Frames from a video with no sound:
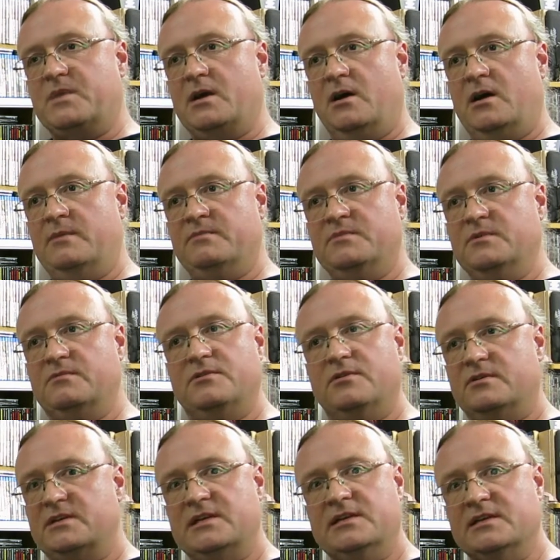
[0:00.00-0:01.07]
I'm
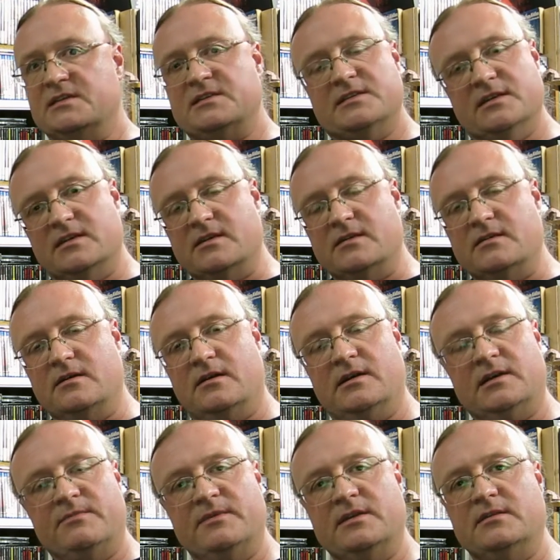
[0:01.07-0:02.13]
not in a city, I
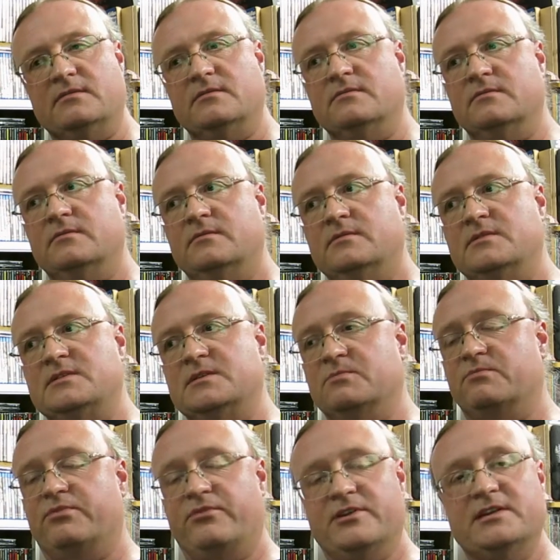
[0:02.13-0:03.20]
am in
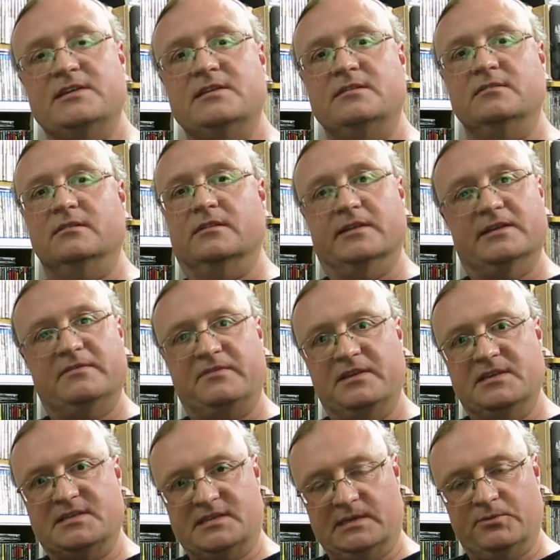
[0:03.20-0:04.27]
some pretty leafy
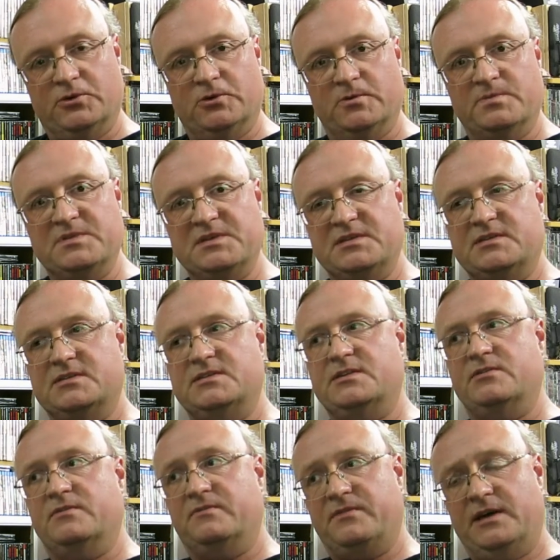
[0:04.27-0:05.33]
suburbs,
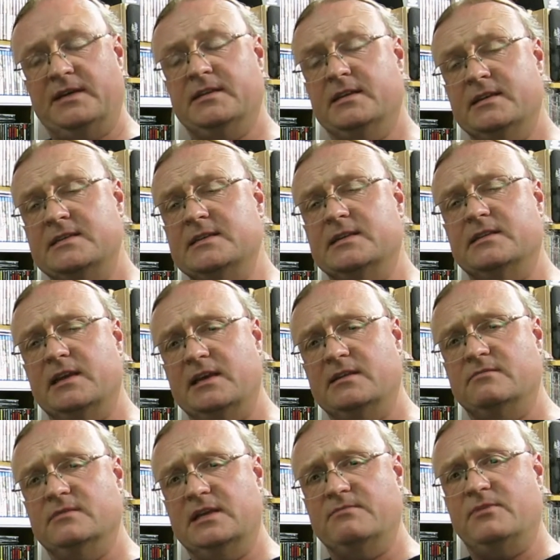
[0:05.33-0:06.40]
so to find these
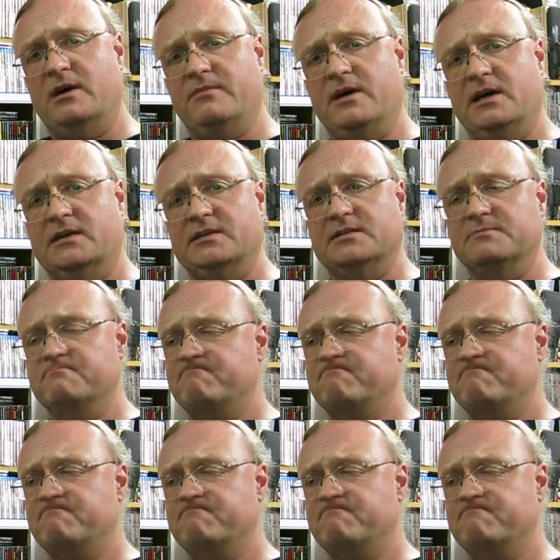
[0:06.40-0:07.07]
in my market,